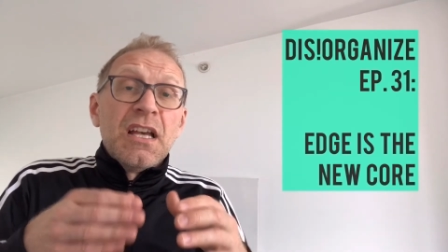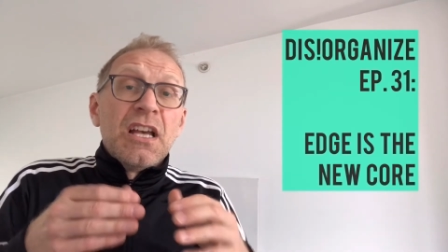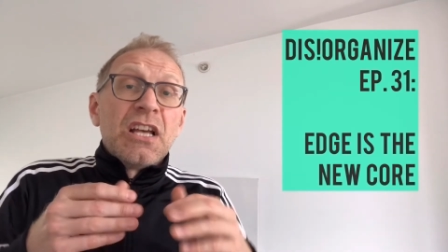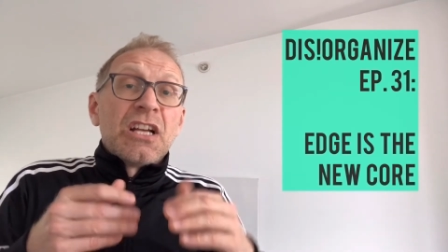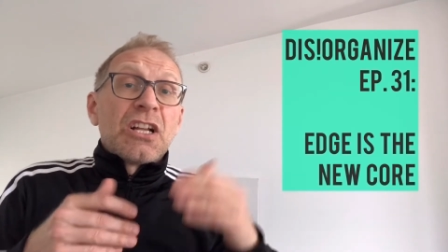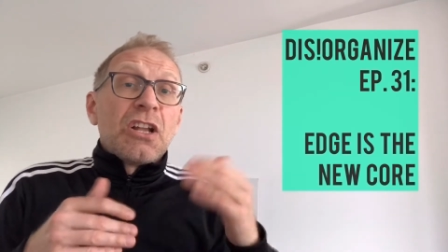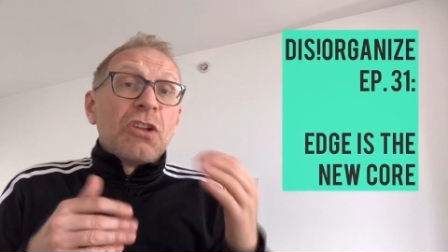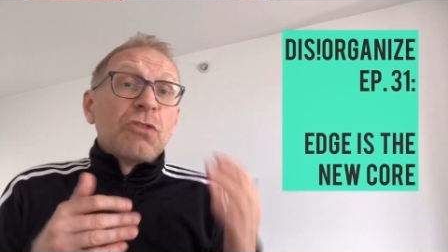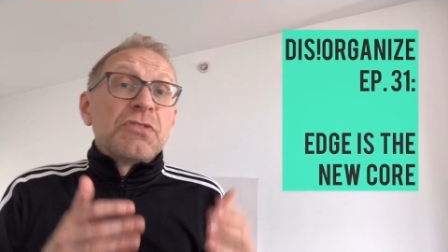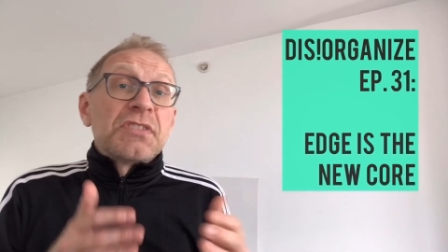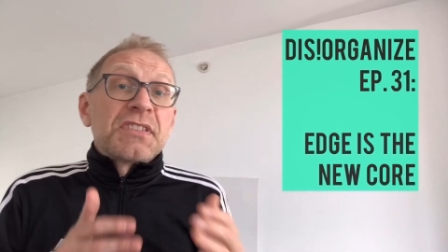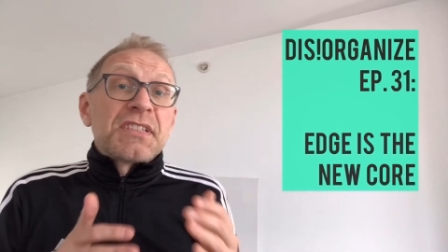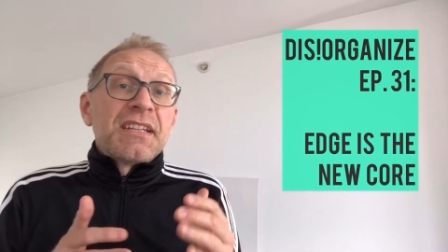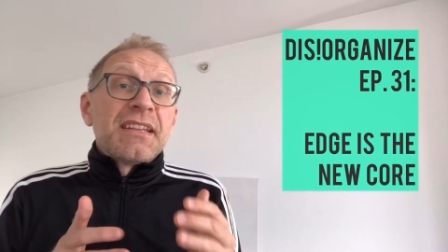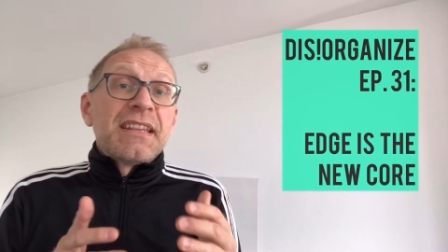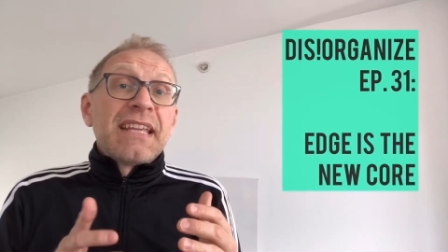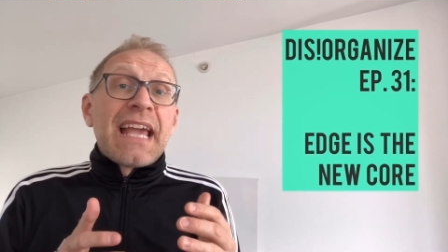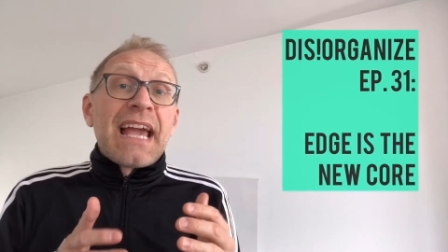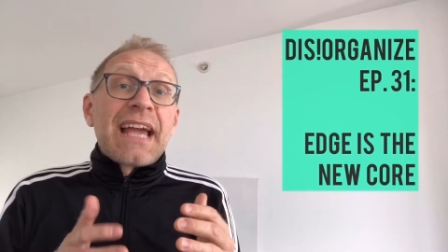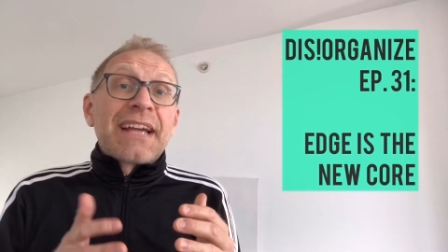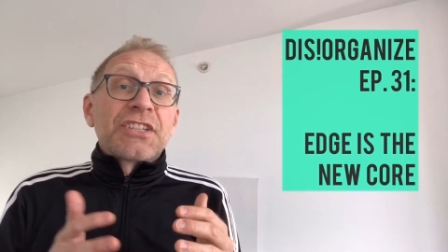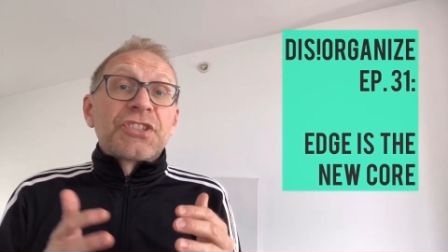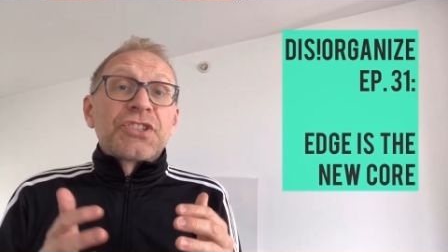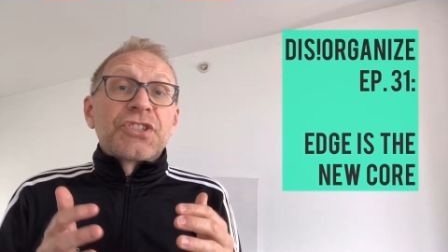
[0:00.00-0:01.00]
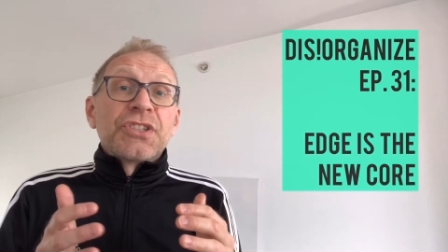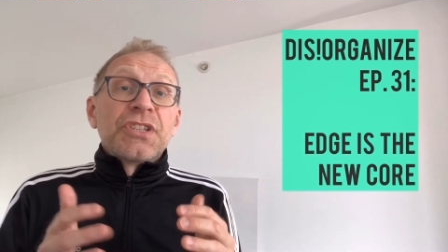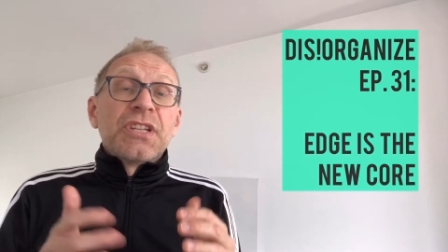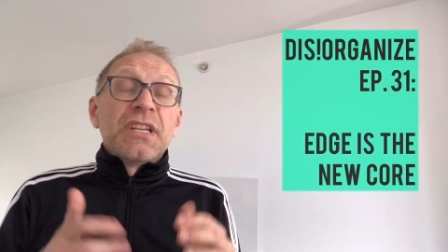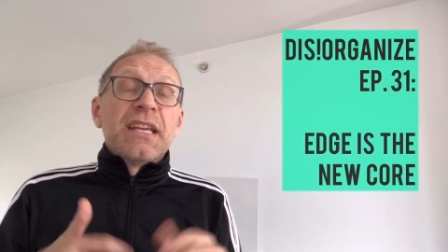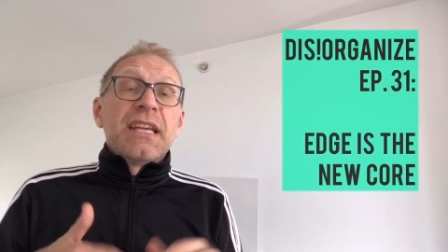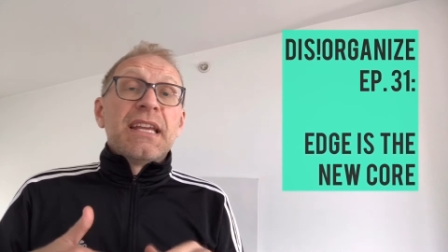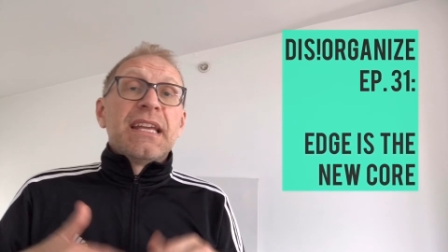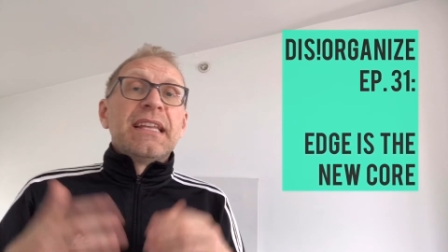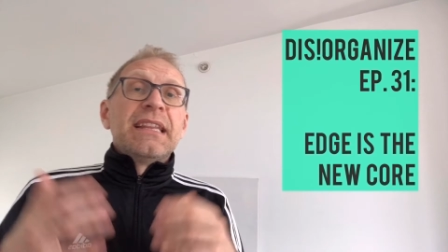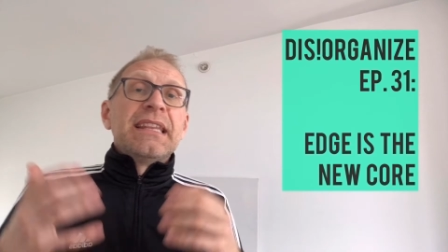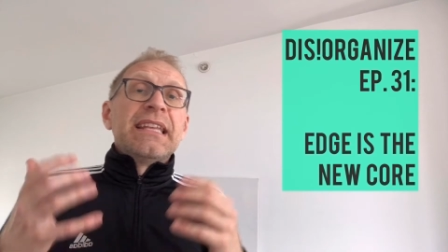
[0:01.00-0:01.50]
close to the action
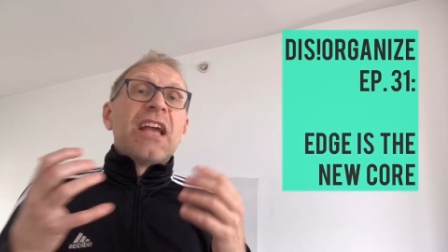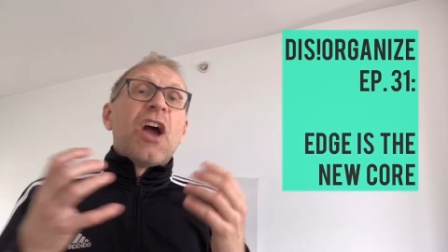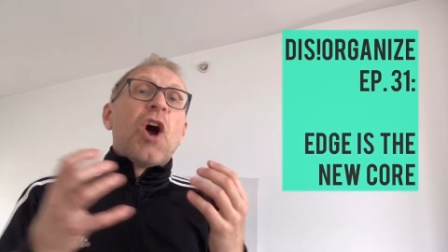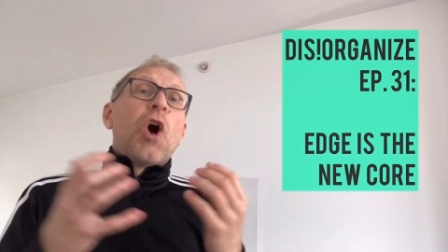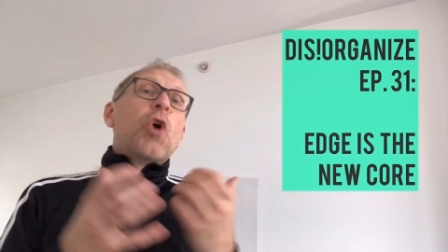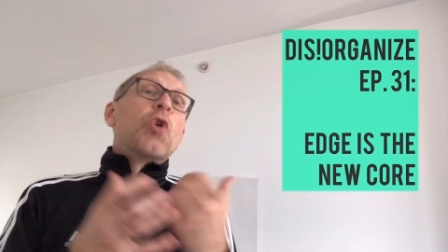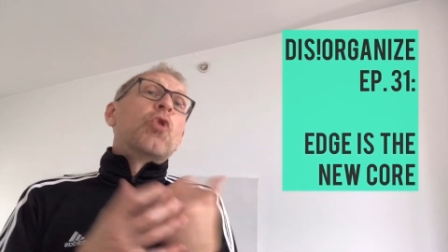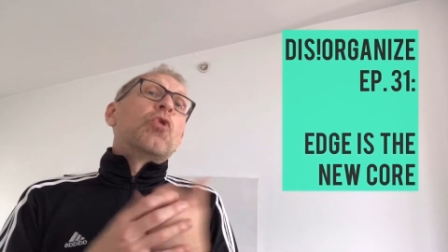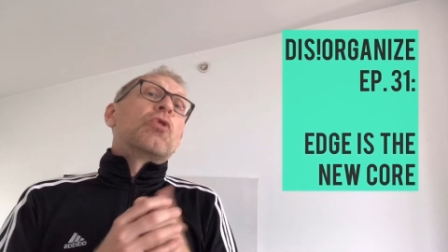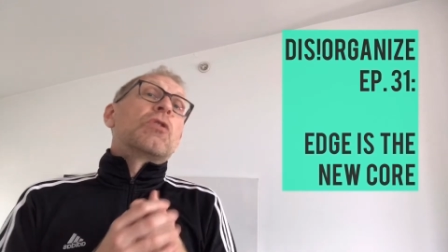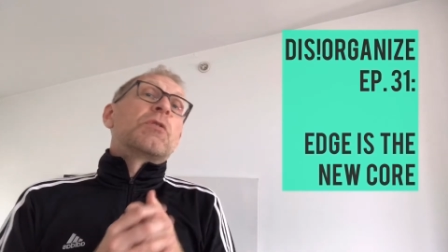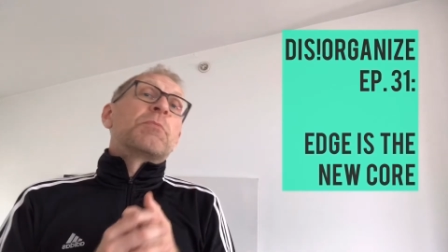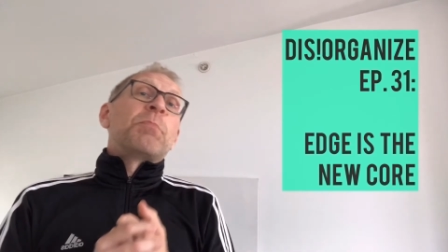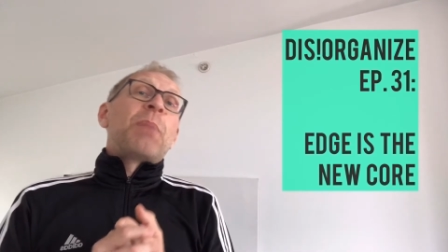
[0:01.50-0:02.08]
in the oak